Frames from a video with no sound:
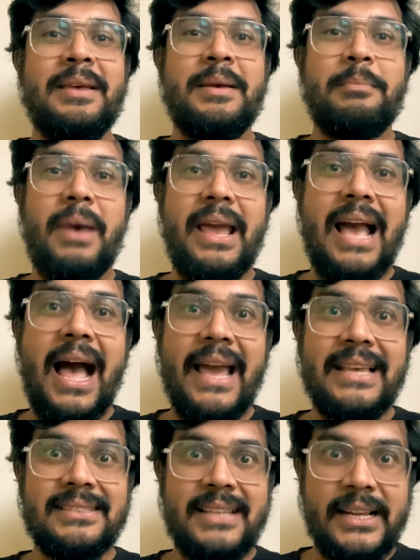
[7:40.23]
my
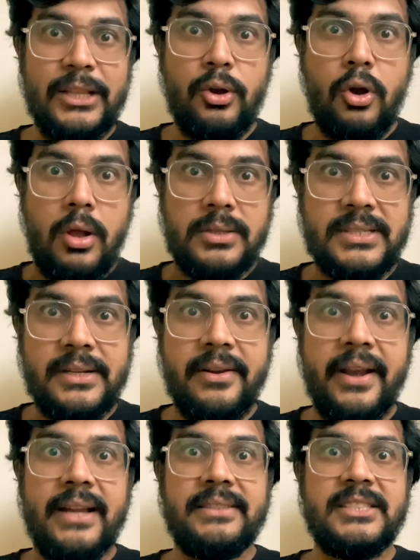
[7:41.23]
eyes that,
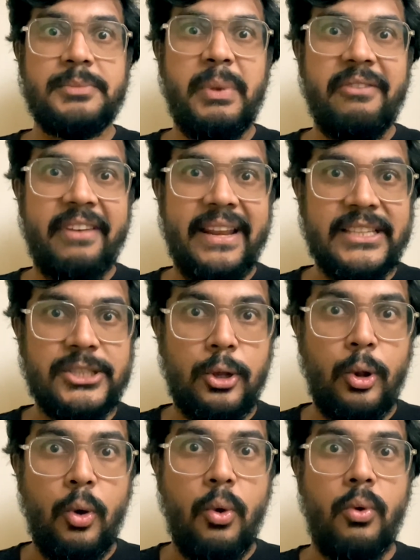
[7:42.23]
concentrate, just be very
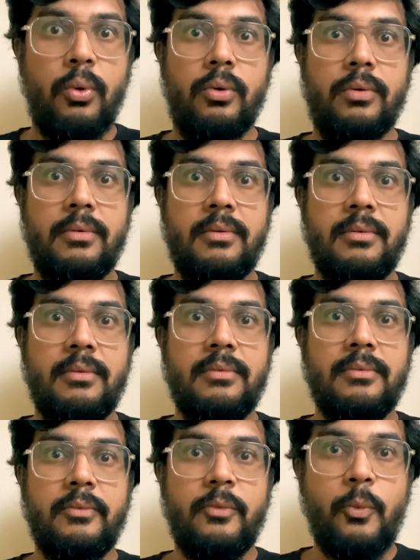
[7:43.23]
slow.
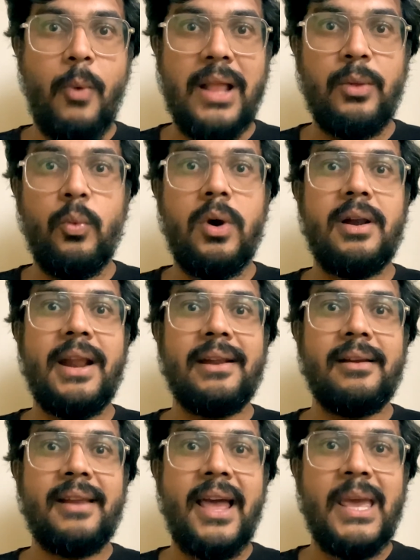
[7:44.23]
One word at
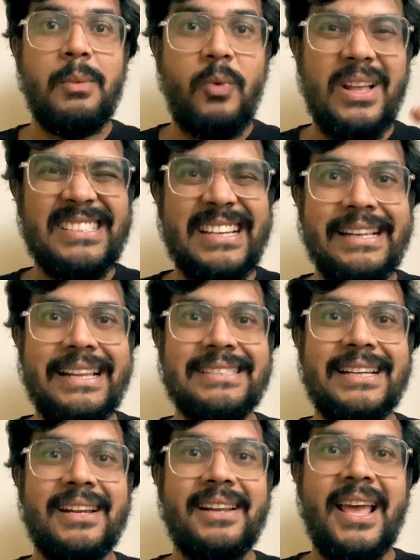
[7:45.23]
a time, one sentence
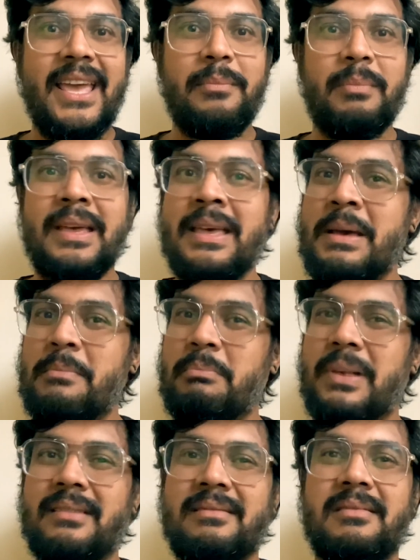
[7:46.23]
at a time.
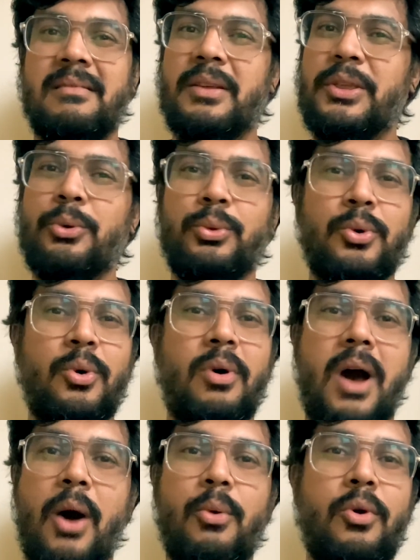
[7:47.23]
But you know
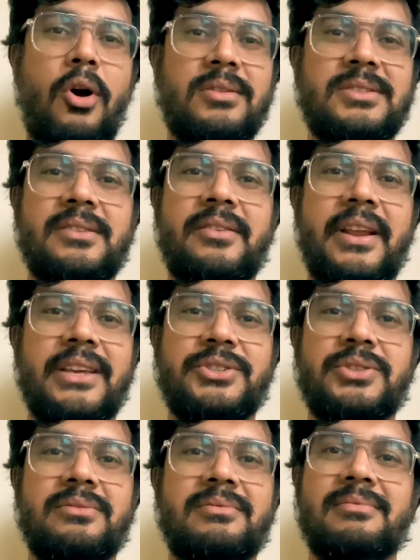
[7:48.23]
how
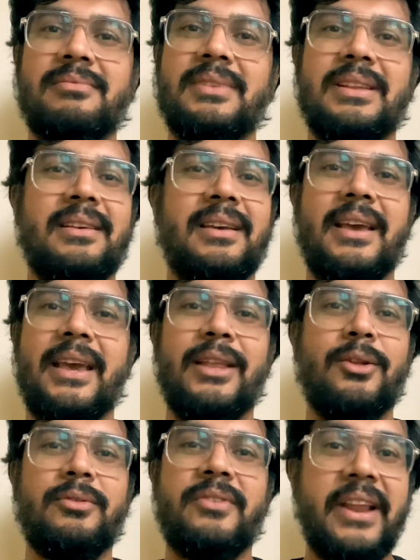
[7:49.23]
concentration,
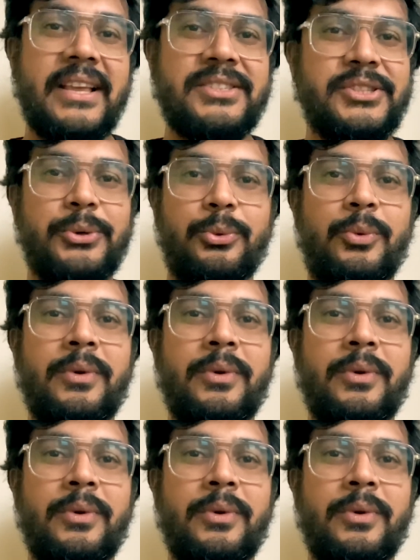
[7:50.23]
tricks you.